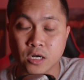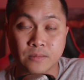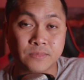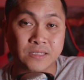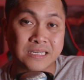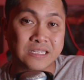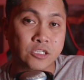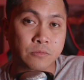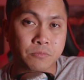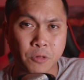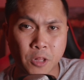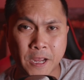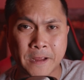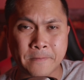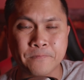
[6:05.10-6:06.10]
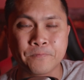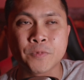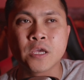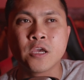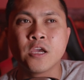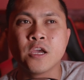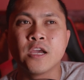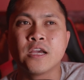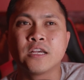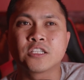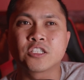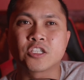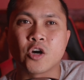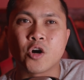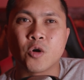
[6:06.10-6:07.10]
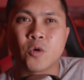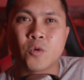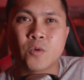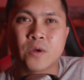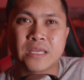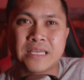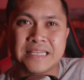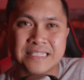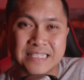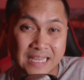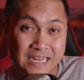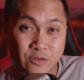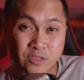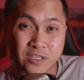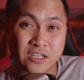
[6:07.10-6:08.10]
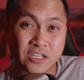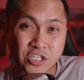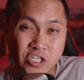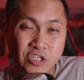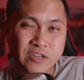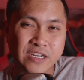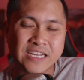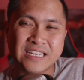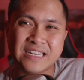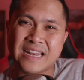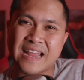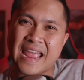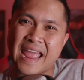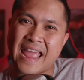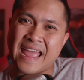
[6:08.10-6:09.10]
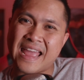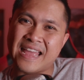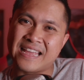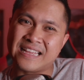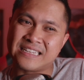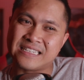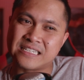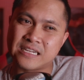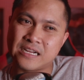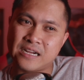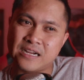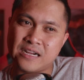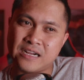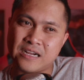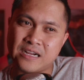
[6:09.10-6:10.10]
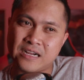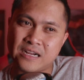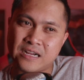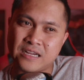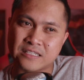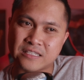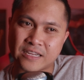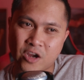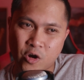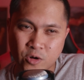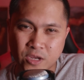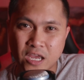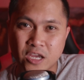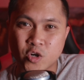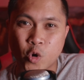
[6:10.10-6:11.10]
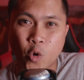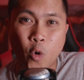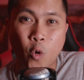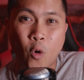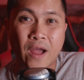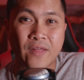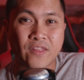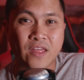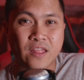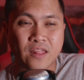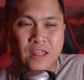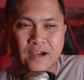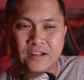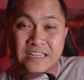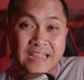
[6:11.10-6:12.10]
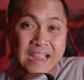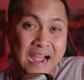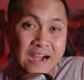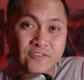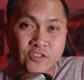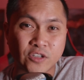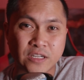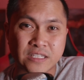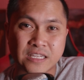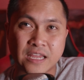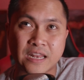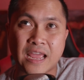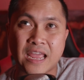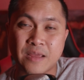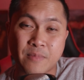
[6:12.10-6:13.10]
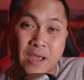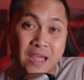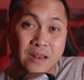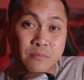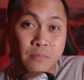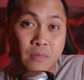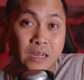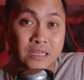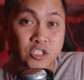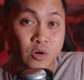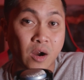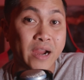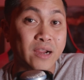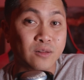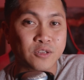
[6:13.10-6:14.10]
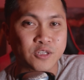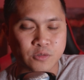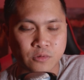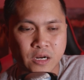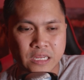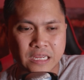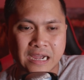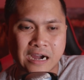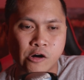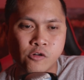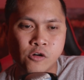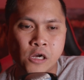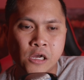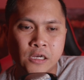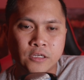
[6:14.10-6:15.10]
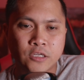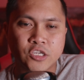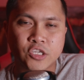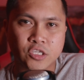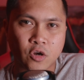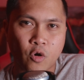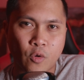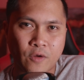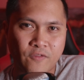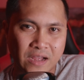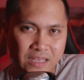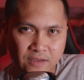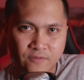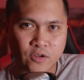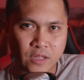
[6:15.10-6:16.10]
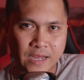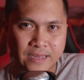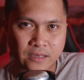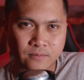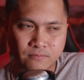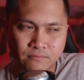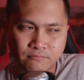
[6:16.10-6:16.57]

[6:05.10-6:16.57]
comes into play. So he said he was going to do it, and I was like, okay, cool. And then a day after, I said, hey man, my trial is running out, so if I give you like